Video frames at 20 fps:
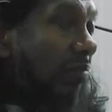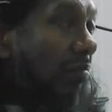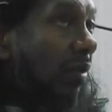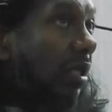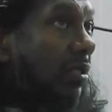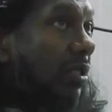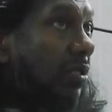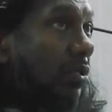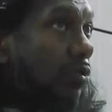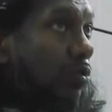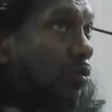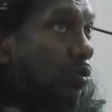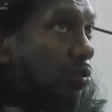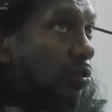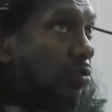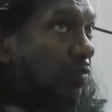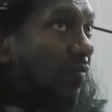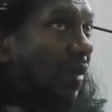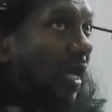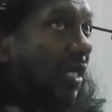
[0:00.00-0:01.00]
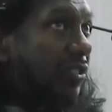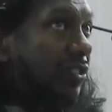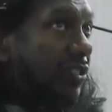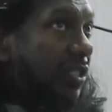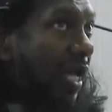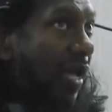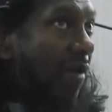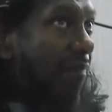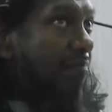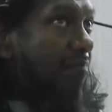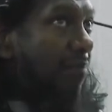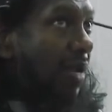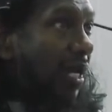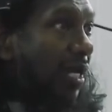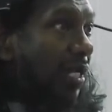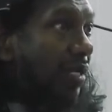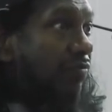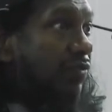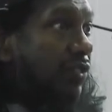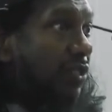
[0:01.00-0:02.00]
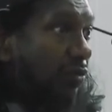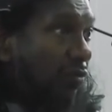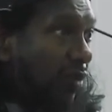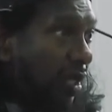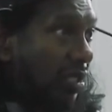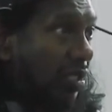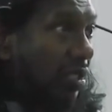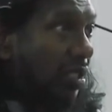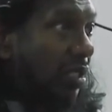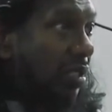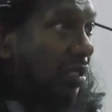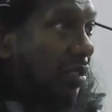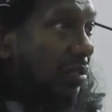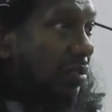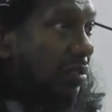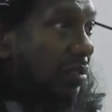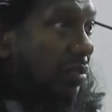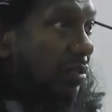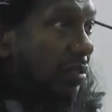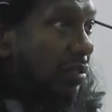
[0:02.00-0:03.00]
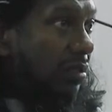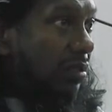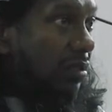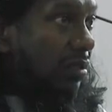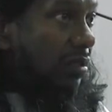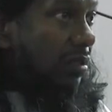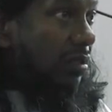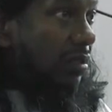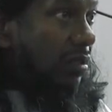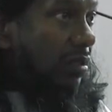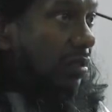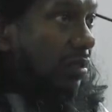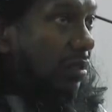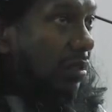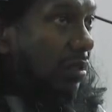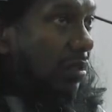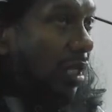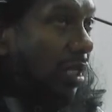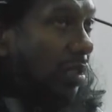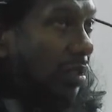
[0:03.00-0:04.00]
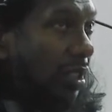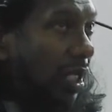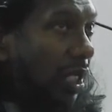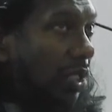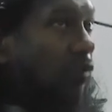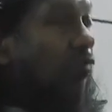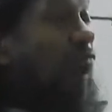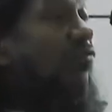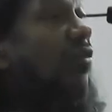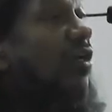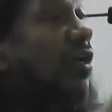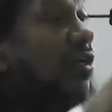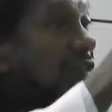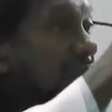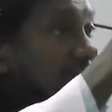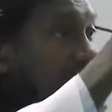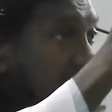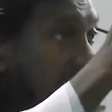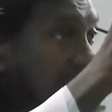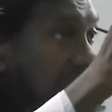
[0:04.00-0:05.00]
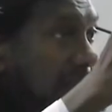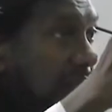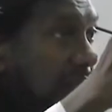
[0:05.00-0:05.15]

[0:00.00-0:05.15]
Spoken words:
But the tools of accept, believe, surrender, that take you further.